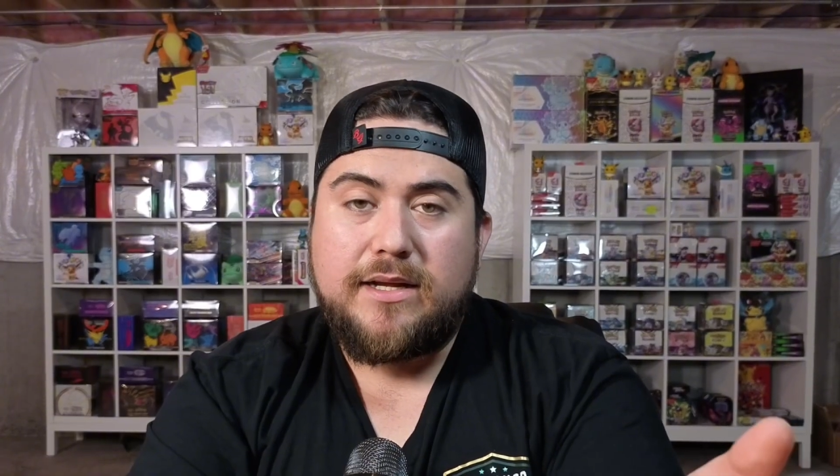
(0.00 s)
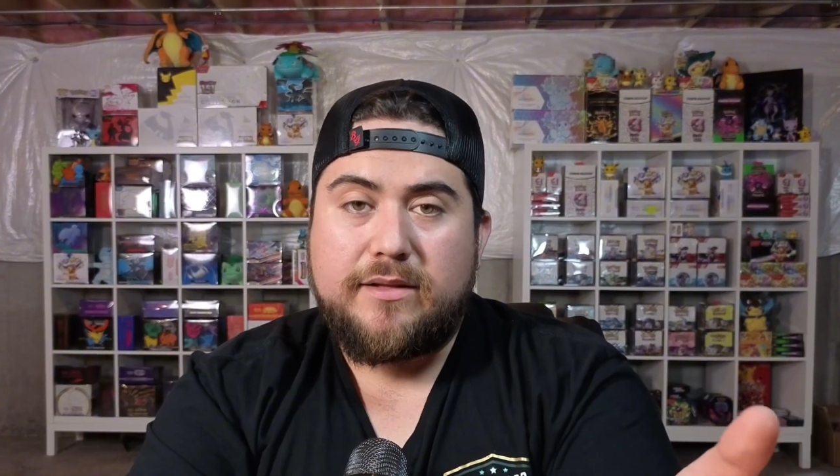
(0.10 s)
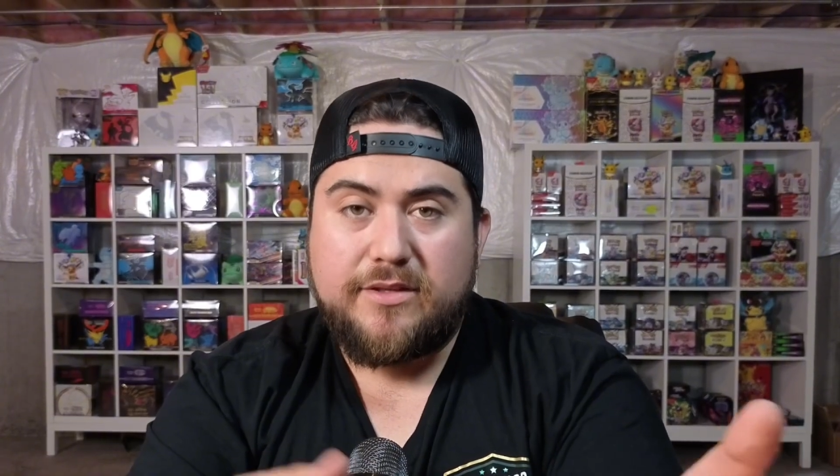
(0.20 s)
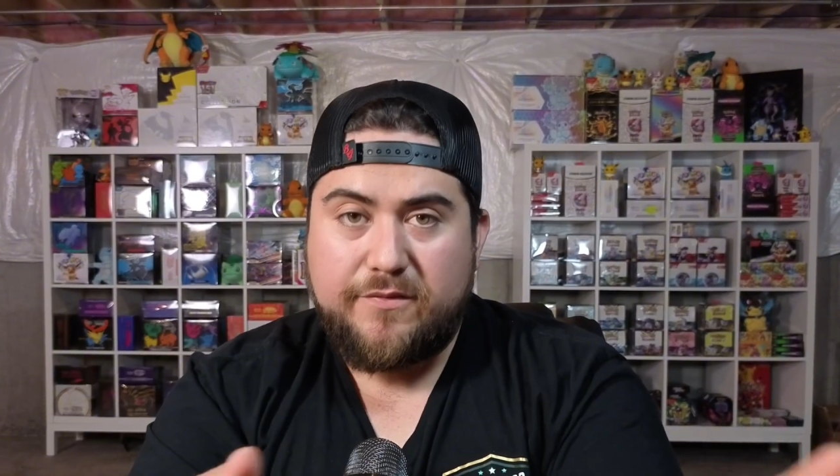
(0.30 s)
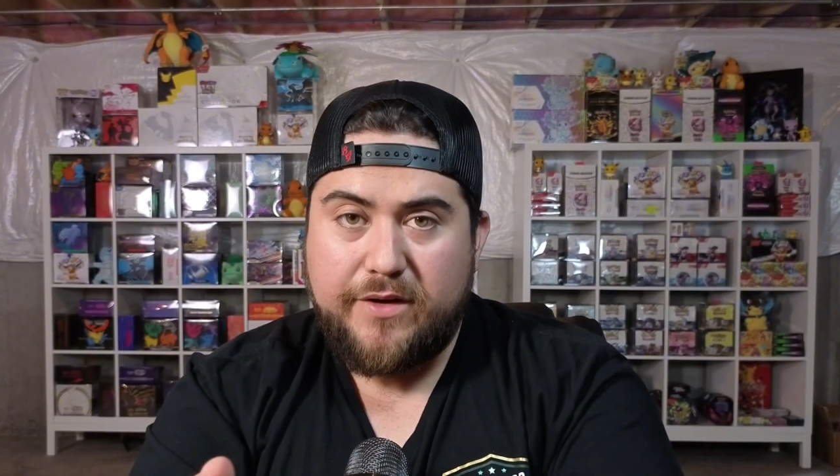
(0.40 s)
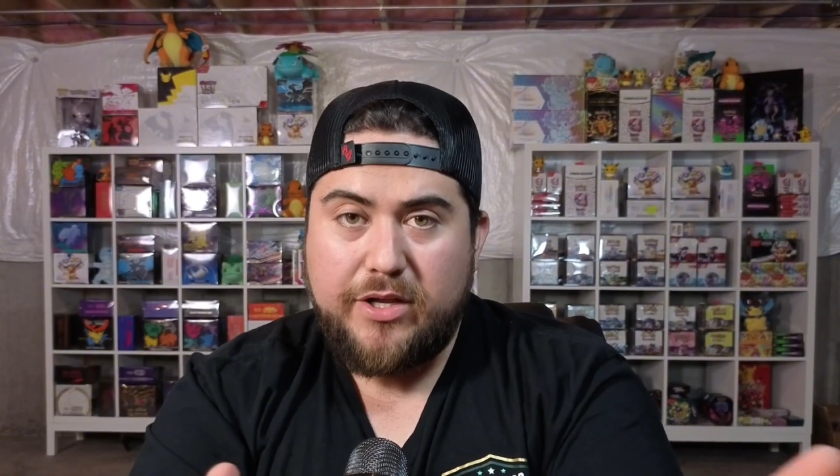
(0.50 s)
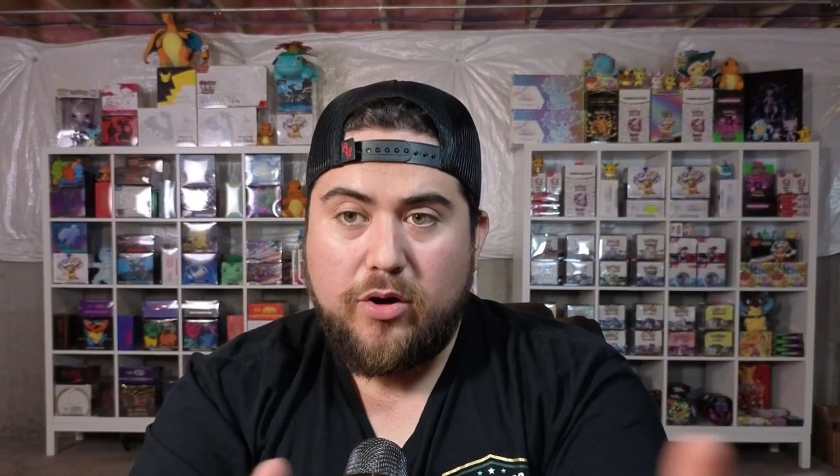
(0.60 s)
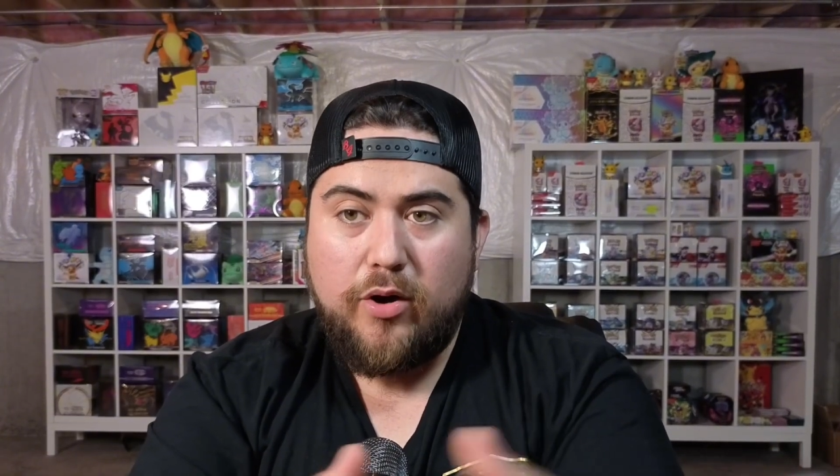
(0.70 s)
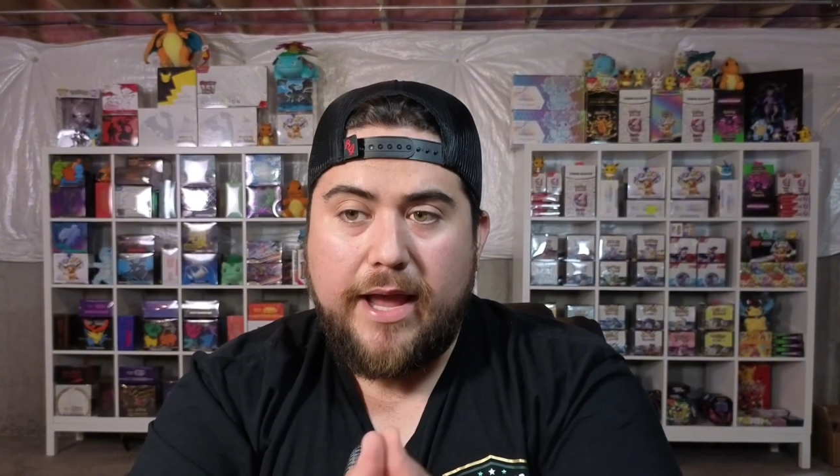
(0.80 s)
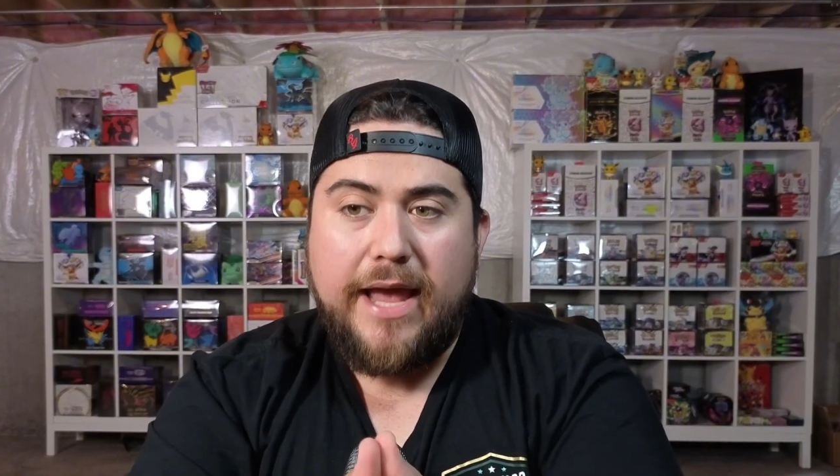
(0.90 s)
this video,
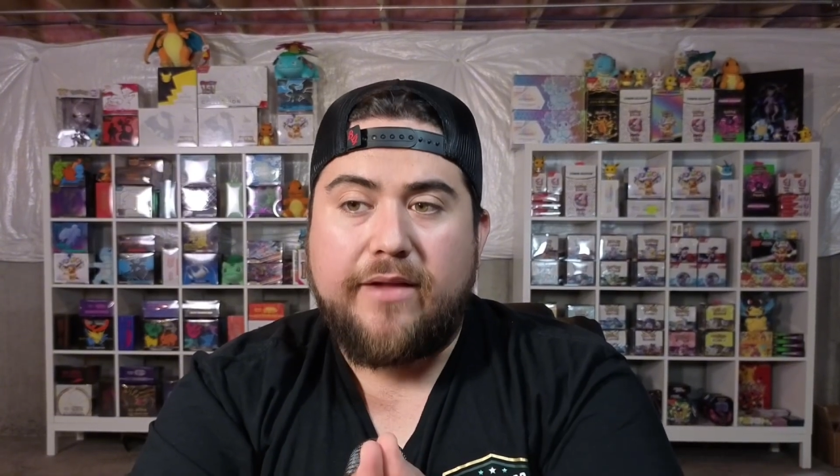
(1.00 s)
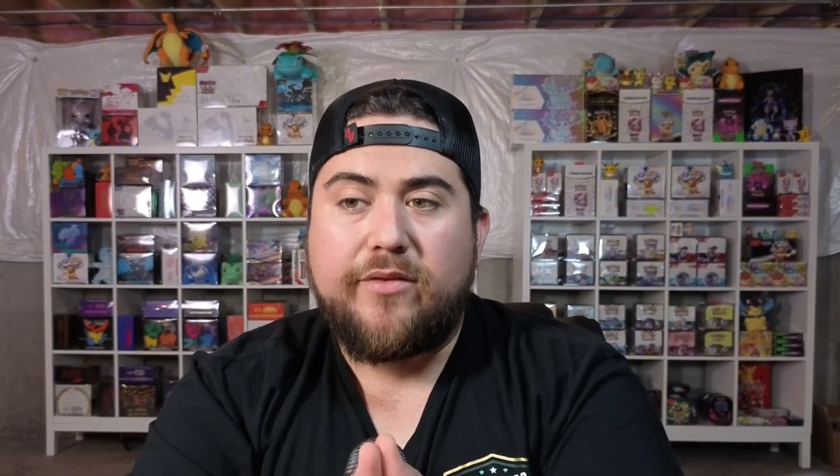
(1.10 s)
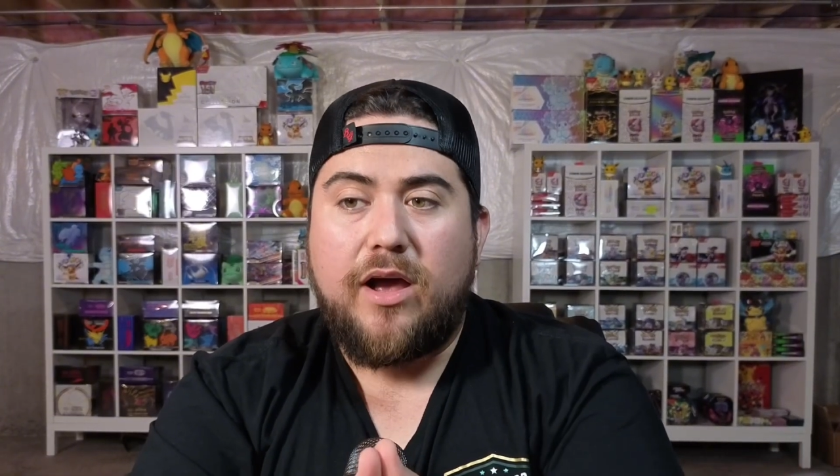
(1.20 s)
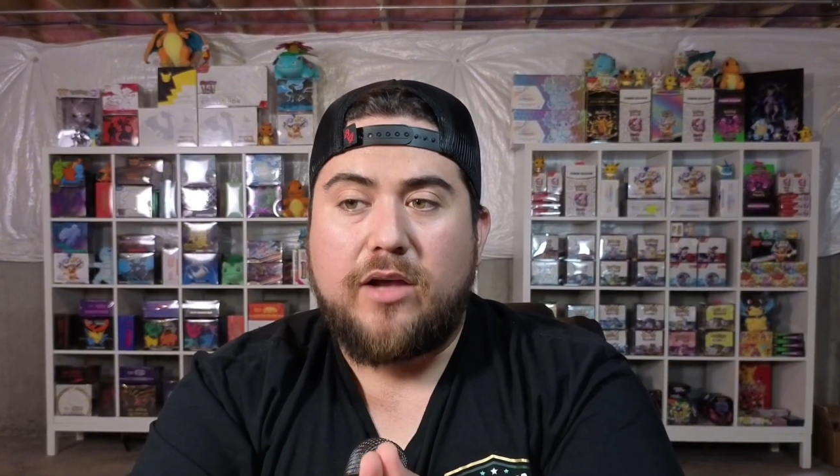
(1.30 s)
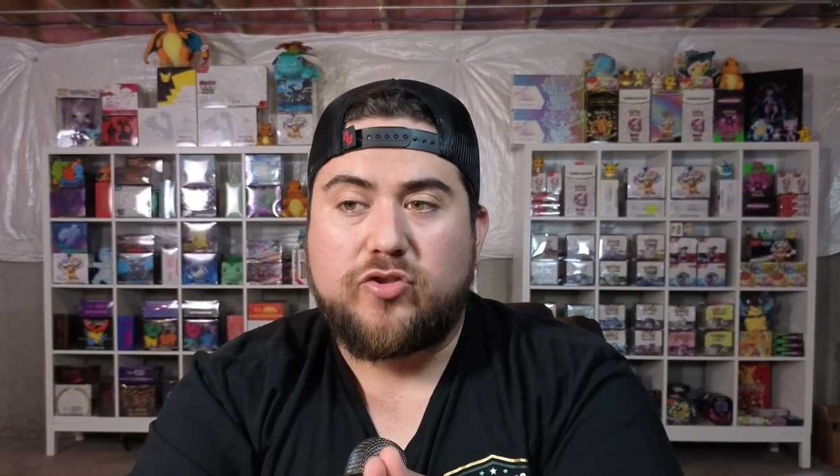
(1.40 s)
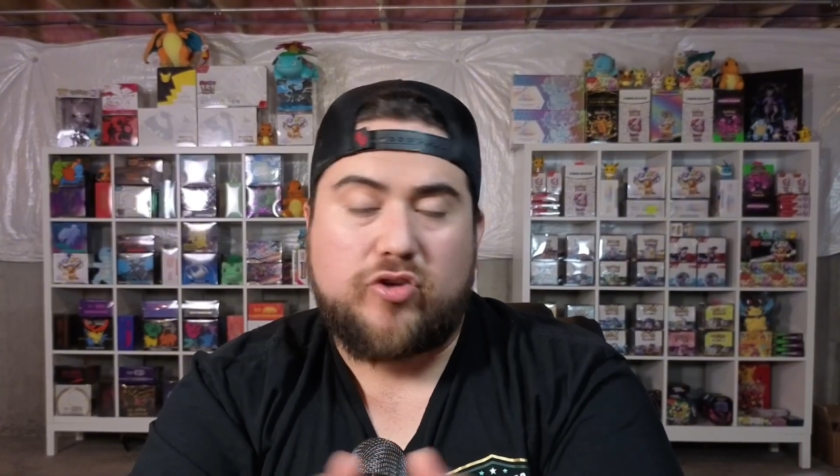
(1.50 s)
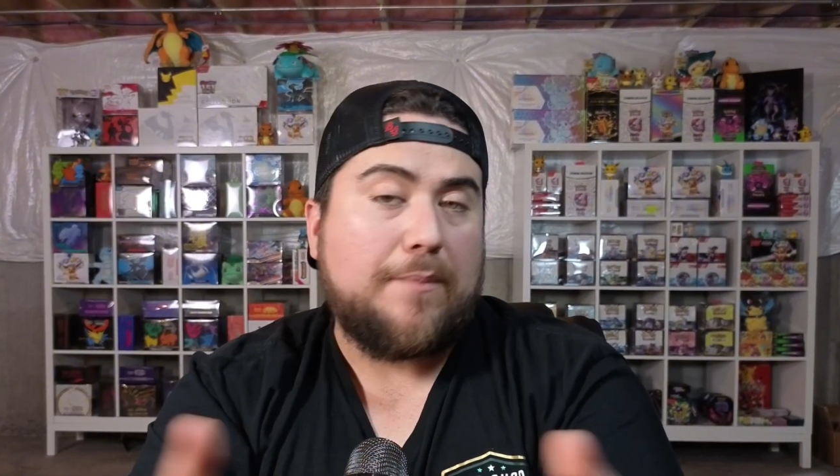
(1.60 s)
and subscribe